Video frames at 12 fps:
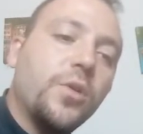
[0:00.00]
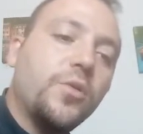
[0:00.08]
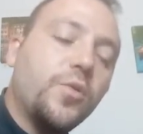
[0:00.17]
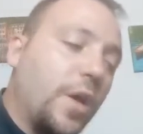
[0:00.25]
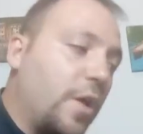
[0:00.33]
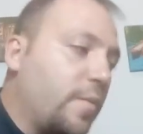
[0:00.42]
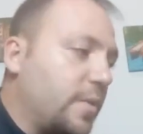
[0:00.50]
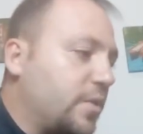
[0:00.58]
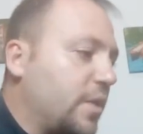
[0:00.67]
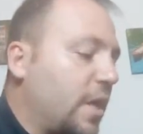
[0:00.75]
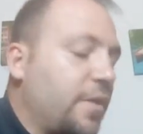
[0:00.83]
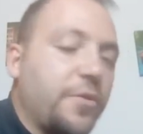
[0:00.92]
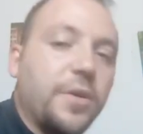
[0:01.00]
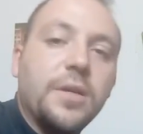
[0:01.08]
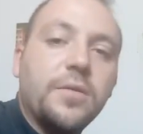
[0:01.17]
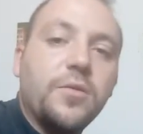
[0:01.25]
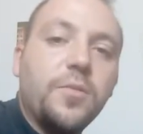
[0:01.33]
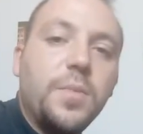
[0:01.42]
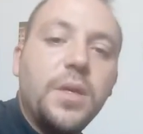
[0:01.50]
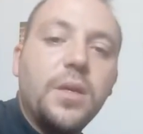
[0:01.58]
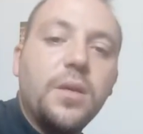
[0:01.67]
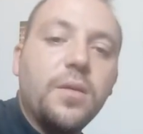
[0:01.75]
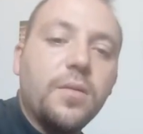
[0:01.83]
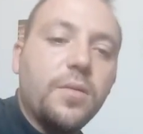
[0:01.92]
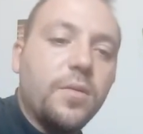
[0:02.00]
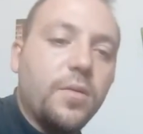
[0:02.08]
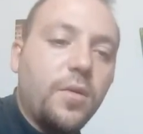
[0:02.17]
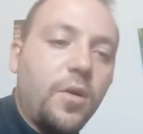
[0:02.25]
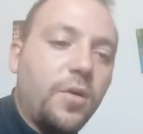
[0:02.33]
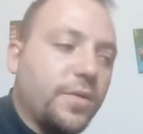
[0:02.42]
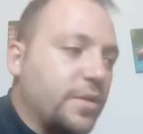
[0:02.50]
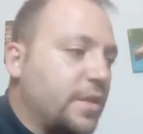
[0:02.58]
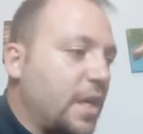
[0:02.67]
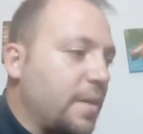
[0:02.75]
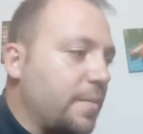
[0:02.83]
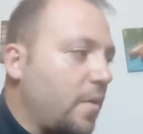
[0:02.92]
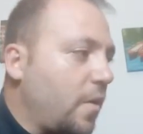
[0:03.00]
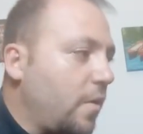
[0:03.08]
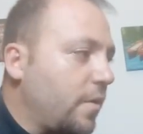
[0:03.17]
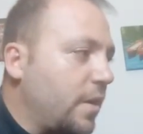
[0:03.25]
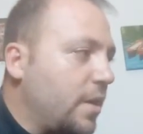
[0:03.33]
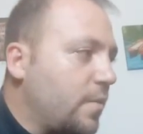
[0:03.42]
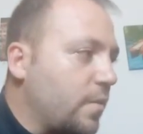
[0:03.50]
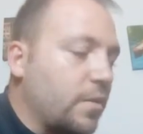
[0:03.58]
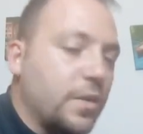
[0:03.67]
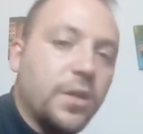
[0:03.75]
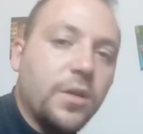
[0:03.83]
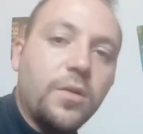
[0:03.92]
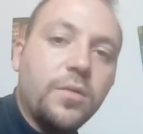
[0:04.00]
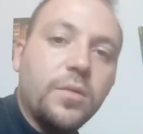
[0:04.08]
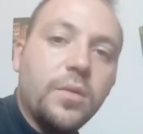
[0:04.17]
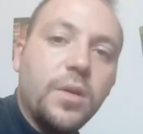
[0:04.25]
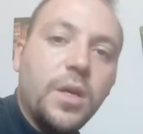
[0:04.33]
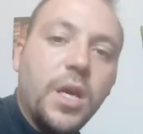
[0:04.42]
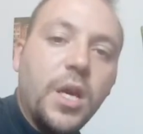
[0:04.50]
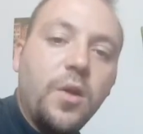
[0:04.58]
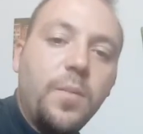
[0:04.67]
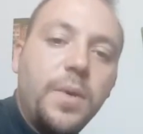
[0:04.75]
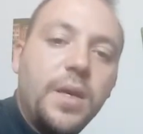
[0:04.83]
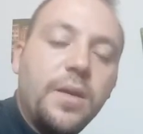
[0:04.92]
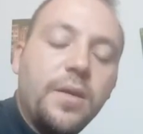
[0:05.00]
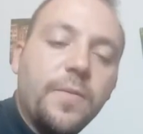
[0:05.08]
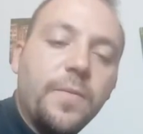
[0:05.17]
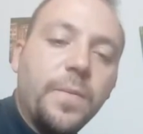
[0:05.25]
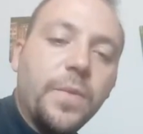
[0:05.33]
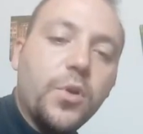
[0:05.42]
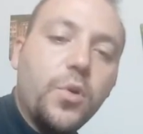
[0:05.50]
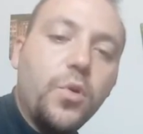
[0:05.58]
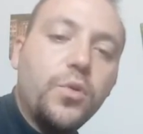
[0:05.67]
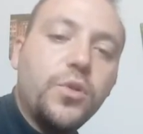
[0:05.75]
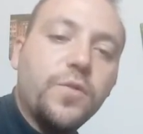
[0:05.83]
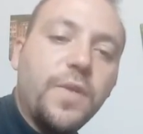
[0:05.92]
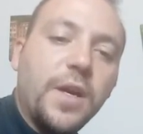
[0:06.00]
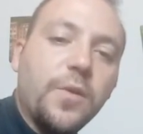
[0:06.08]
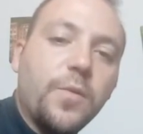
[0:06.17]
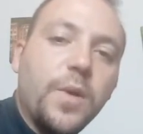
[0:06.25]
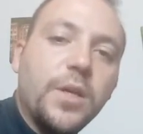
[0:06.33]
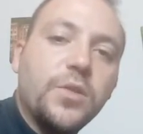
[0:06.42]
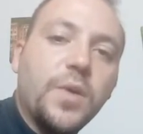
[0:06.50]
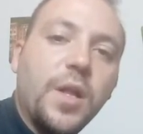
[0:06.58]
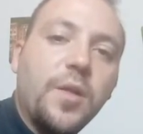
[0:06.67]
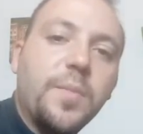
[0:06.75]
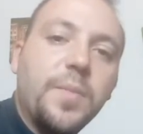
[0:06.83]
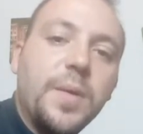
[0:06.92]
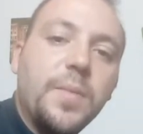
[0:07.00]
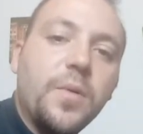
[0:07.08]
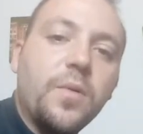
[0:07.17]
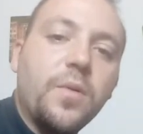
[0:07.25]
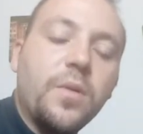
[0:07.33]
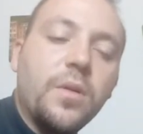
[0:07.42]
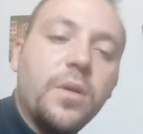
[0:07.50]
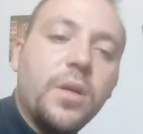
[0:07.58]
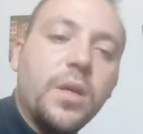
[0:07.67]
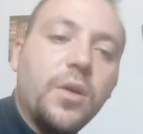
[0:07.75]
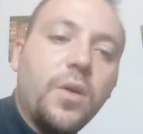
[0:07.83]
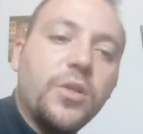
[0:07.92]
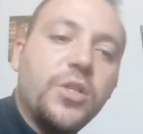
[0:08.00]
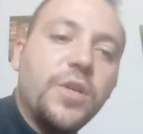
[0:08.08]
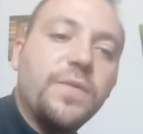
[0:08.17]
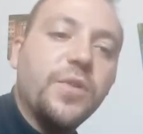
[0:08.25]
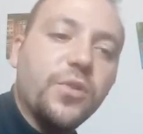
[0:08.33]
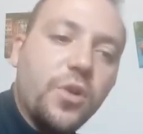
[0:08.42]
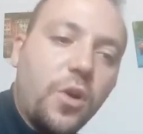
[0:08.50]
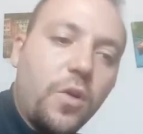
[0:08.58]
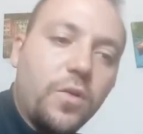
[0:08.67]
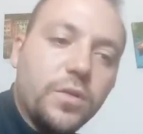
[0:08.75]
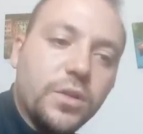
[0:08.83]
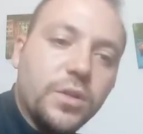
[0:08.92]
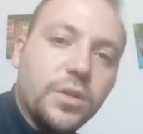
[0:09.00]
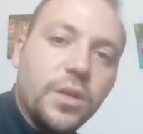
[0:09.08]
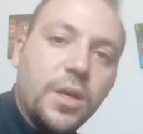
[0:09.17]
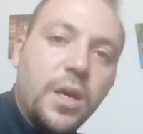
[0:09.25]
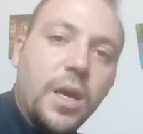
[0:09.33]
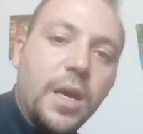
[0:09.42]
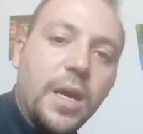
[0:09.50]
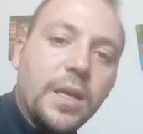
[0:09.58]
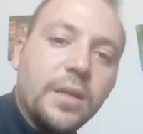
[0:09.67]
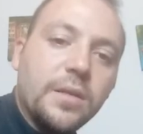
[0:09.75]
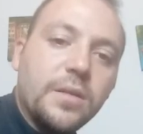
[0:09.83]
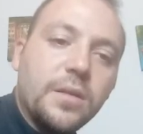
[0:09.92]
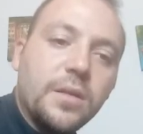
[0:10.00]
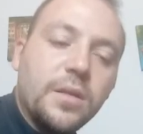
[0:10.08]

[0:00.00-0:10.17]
help each other and to be all the same, all equal. It would be cool to find a way to help people, achieve their goals. And